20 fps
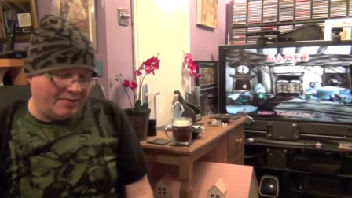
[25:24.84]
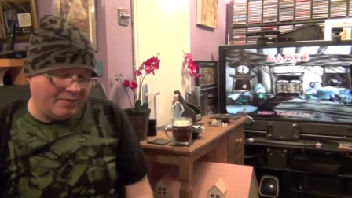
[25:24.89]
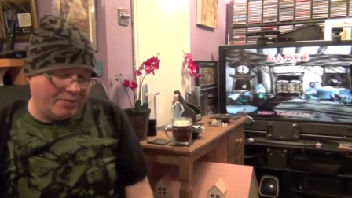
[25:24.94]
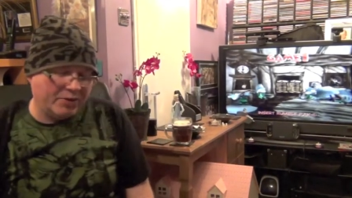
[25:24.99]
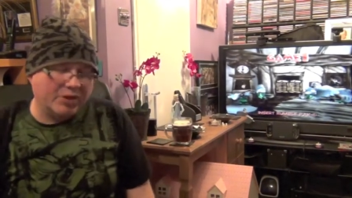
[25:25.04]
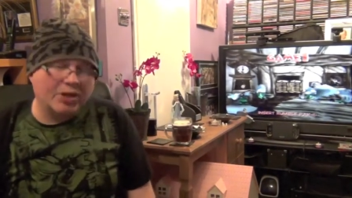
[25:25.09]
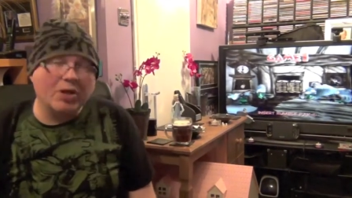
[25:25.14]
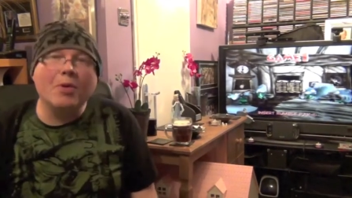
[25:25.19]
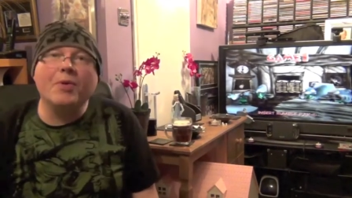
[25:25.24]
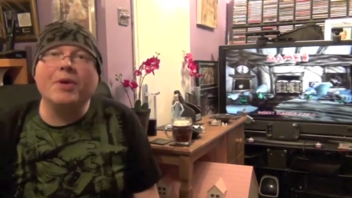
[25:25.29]

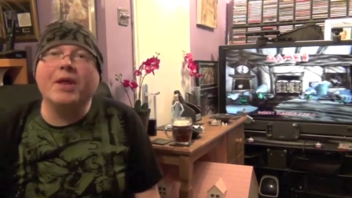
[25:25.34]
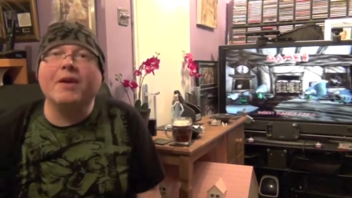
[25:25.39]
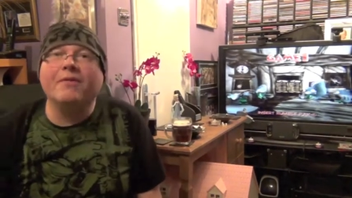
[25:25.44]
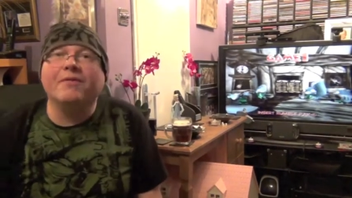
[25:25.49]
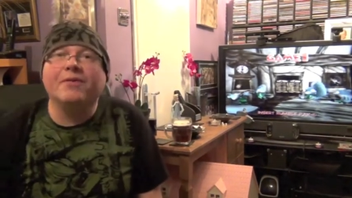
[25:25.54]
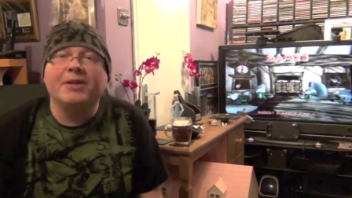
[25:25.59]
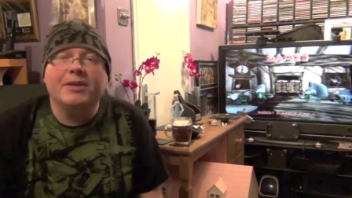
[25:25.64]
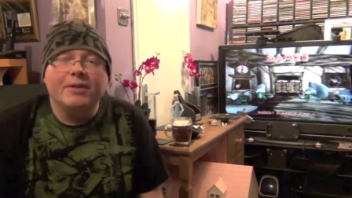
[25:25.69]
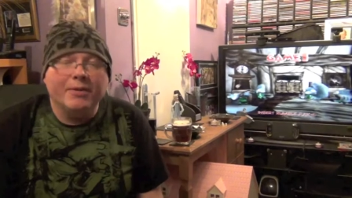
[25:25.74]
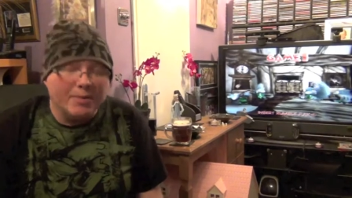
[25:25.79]
showing
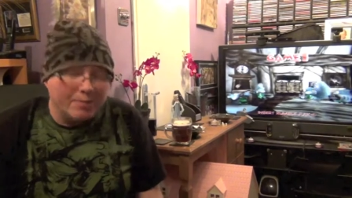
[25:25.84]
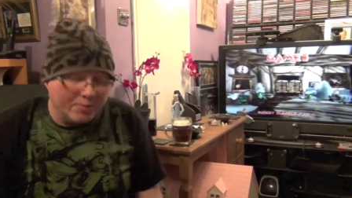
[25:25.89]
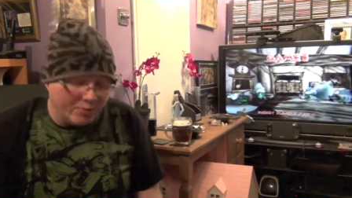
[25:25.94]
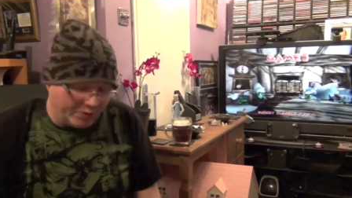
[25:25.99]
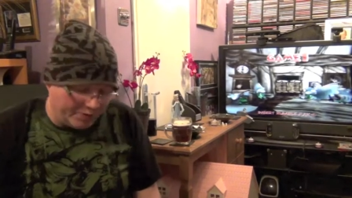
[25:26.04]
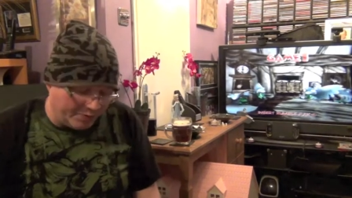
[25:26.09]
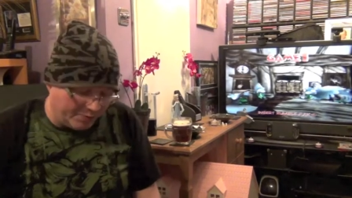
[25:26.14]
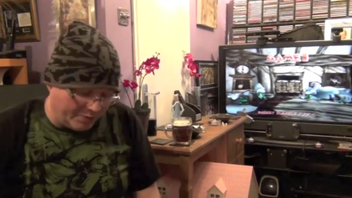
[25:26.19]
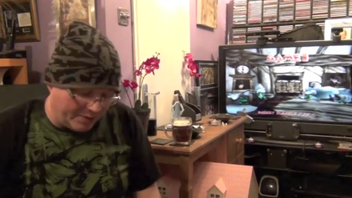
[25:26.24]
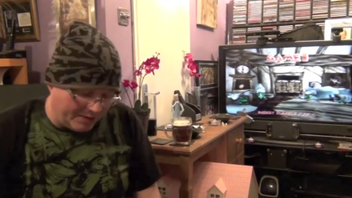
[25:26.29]
that video and
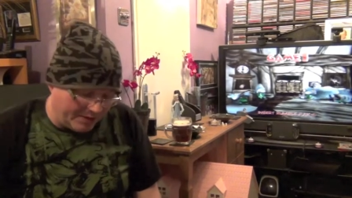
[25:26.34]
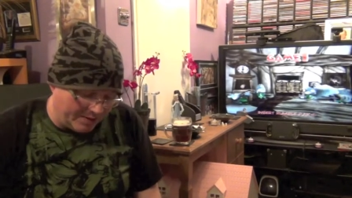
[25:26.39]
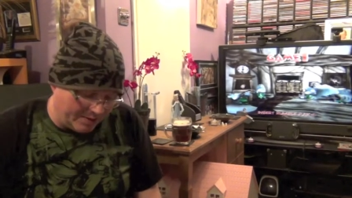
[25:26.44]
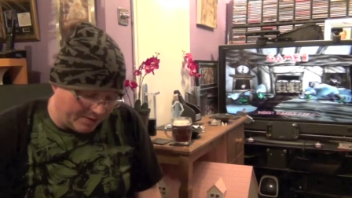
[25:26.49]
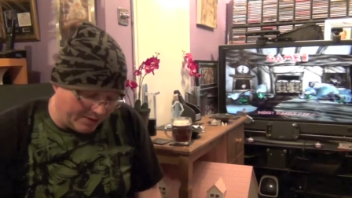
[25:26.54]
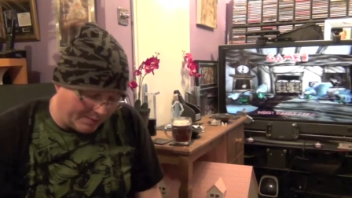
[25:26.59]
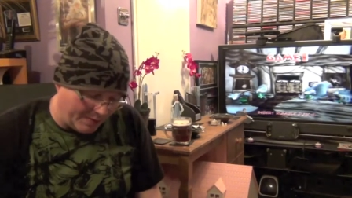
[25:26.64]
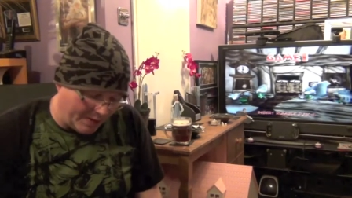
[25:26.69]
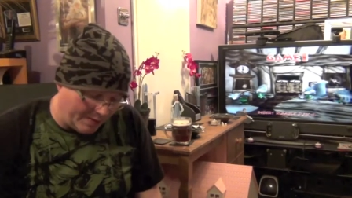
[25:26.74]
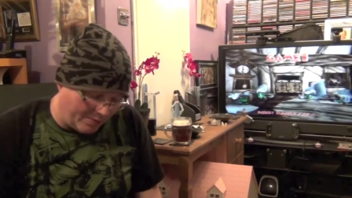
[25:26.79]
prompting me
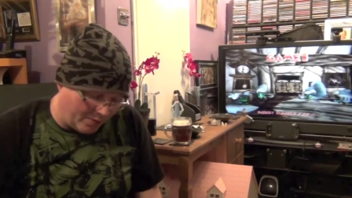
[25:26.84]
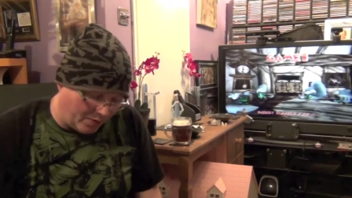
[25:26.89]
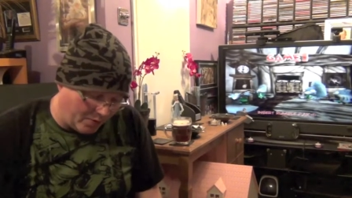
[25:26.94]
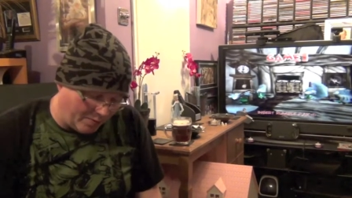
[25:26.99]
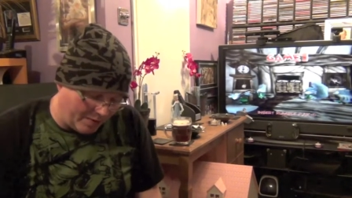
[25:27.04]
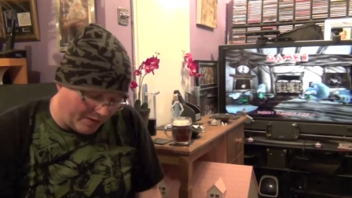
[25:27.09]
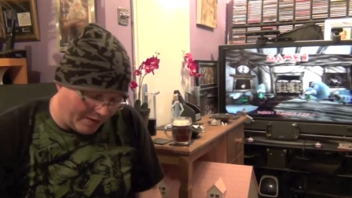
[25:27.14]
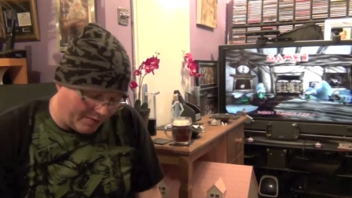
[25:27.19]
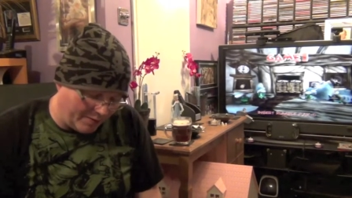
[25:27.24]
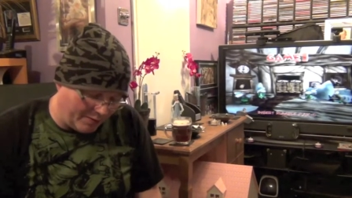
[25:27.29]
to spend
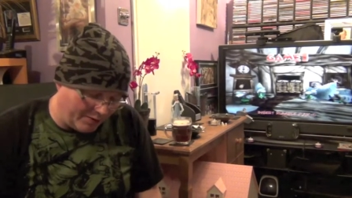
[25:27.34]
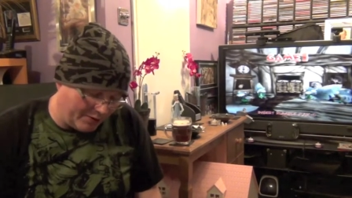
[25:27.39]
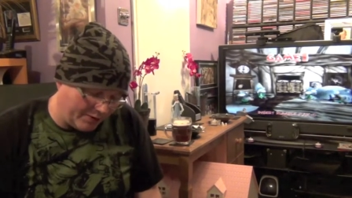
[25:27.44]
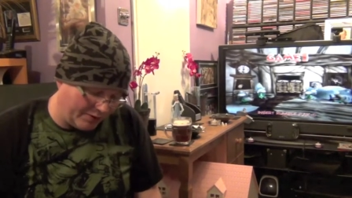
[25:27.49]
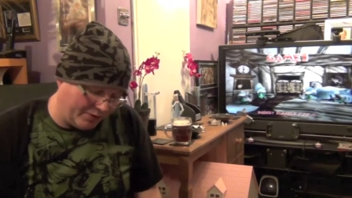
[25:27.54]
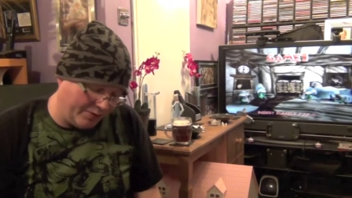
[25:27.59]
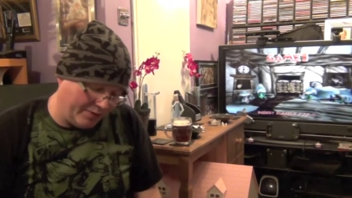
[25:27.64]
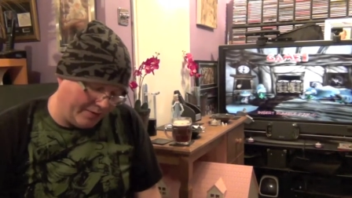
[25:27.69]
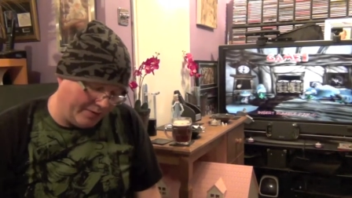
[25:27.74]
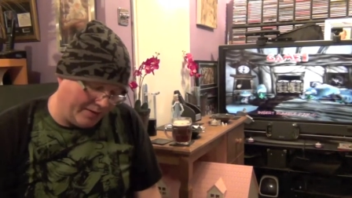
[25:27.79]
more money, which I
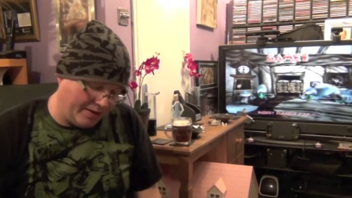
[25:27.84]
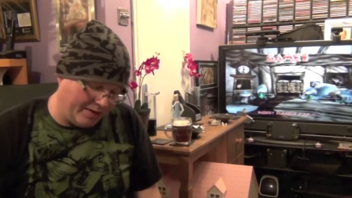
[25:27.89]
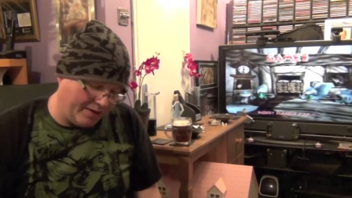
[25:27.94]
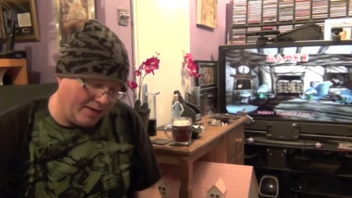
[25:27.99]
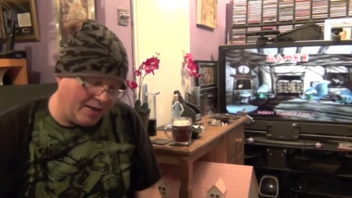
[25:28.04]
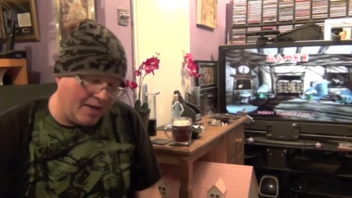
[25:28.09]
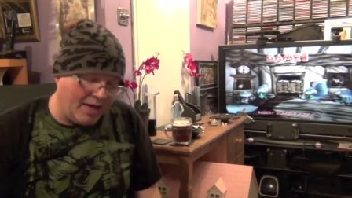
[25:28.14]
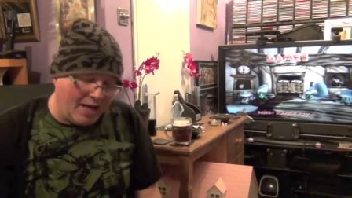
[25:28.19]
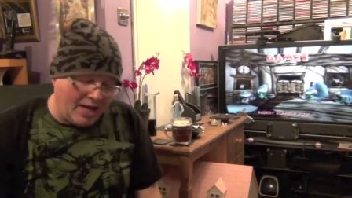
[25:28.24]
shouldn't have done.